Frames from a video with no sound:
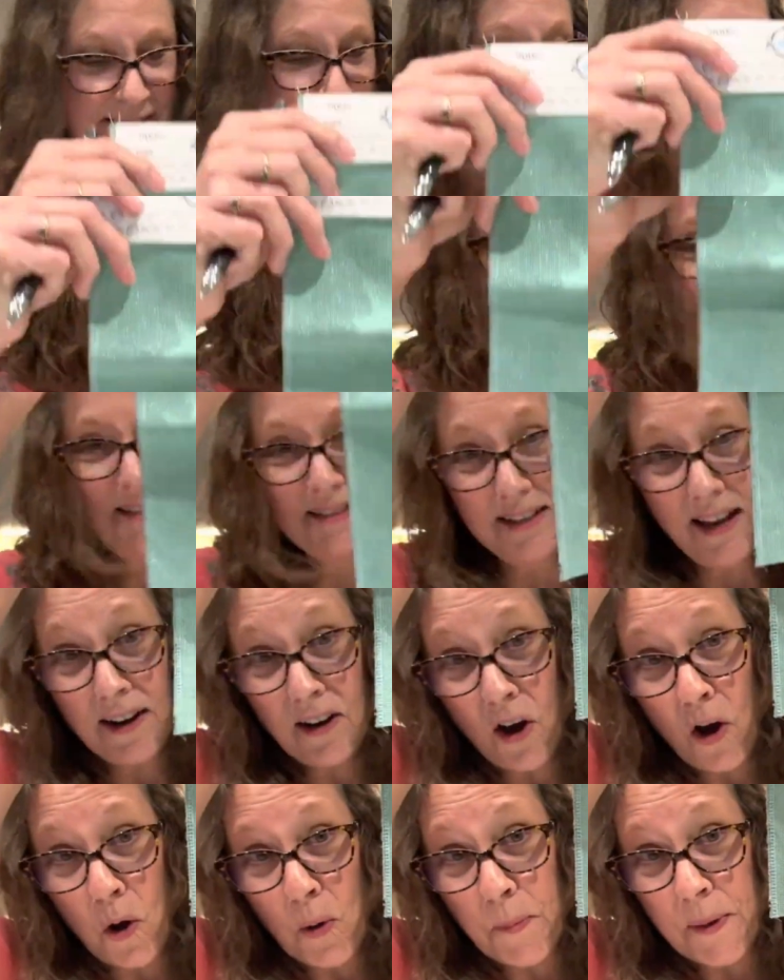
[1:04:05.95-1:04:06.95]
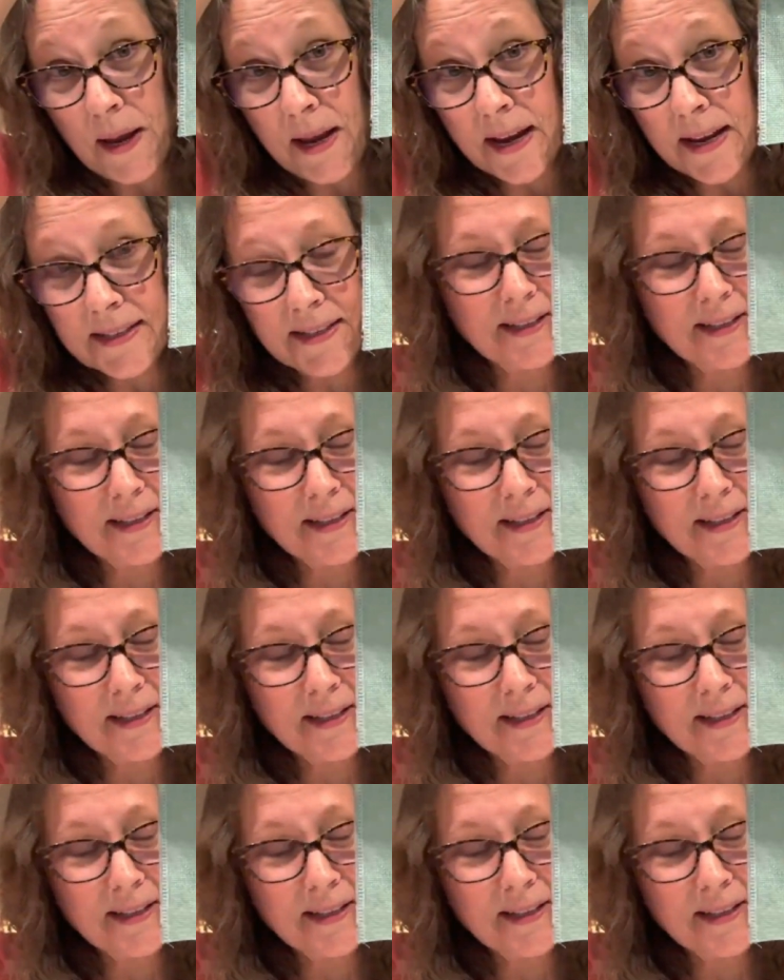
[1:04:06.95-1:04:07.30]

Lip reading: Oh, it's not a whole piece,